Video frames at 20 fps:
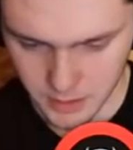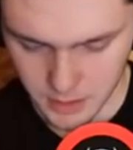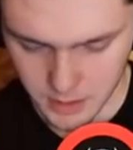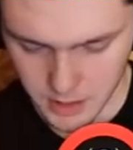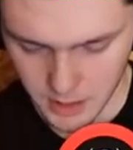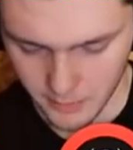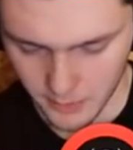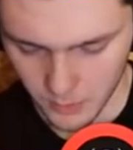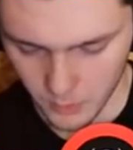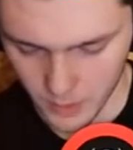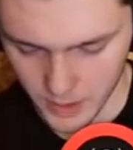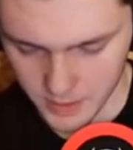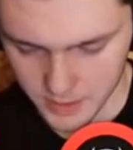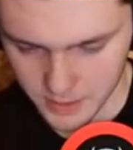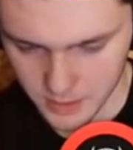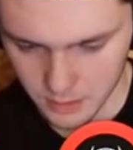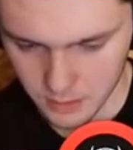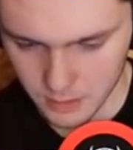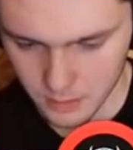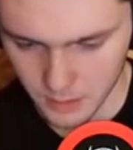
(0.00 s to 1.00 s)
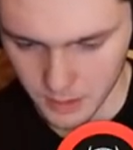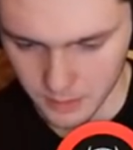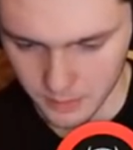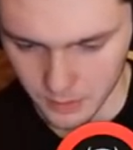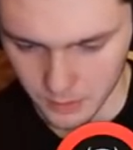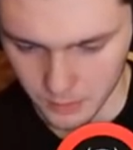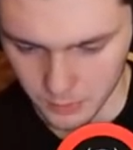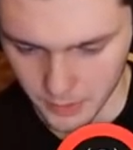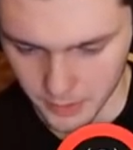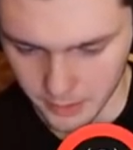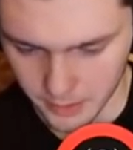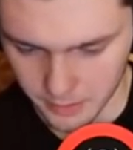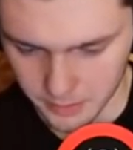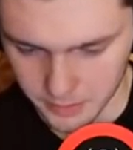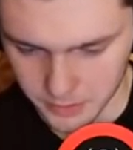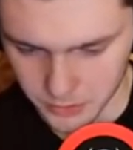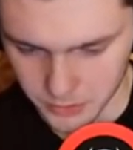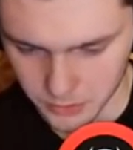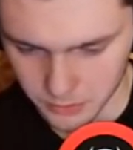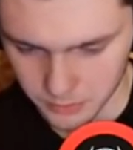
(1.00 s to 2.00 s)
I'm going to wait, though, and maybe he'll play another
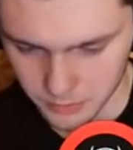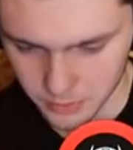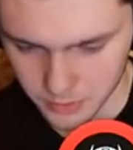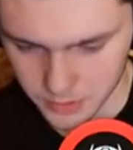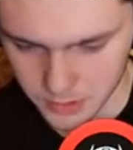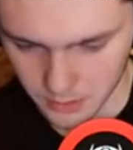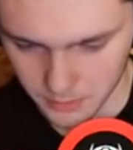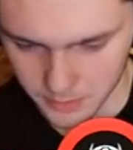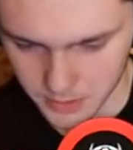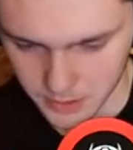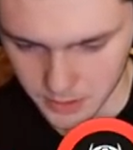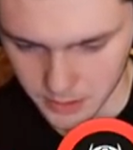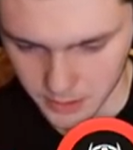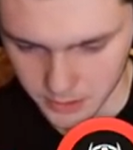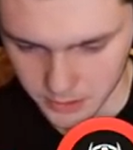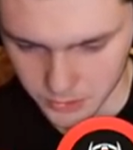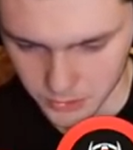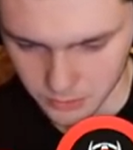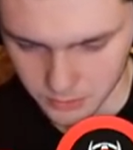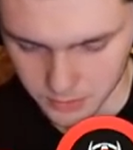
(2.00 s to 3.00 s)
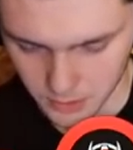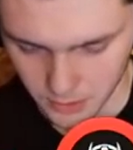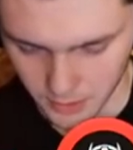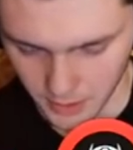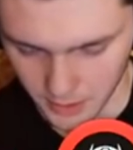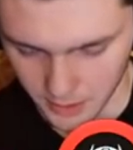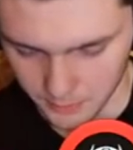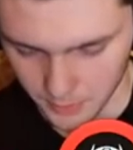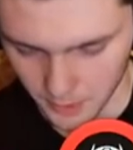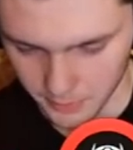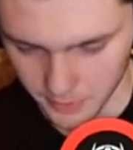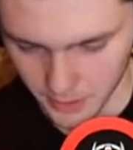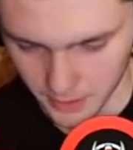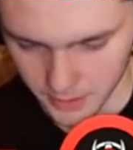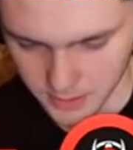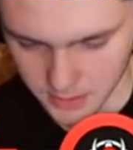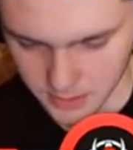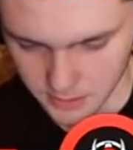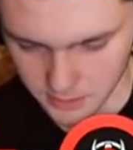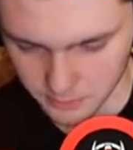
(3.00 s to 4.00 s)
troop. So I'm just going to hit troops. Okay, probably not
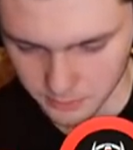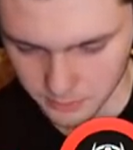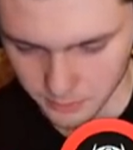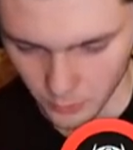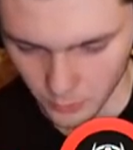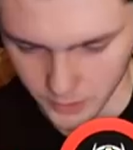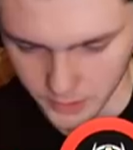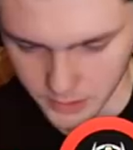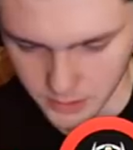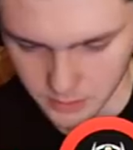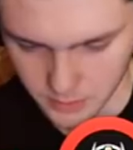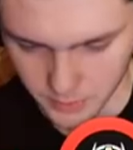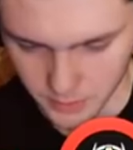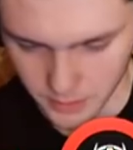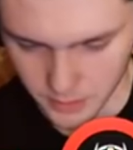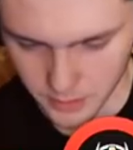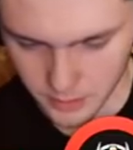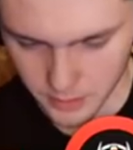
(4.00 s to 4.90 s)
since he poisoned, but...